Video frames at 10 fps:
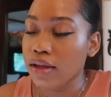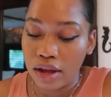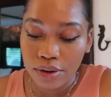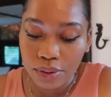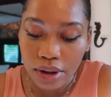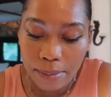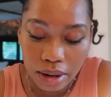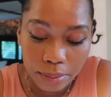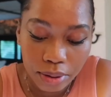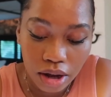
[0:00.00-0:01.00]
I don't do it. I'm
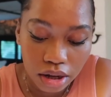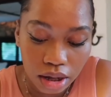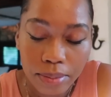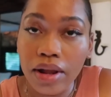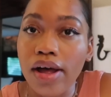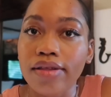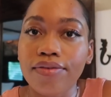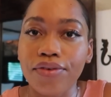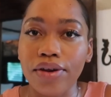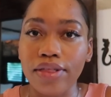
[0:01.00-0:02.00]
gonna put on lip gloss
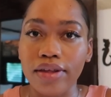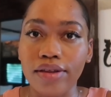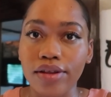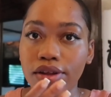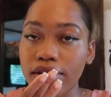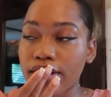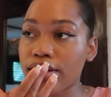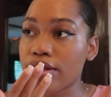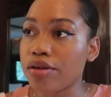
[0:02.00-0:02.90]
for these looks.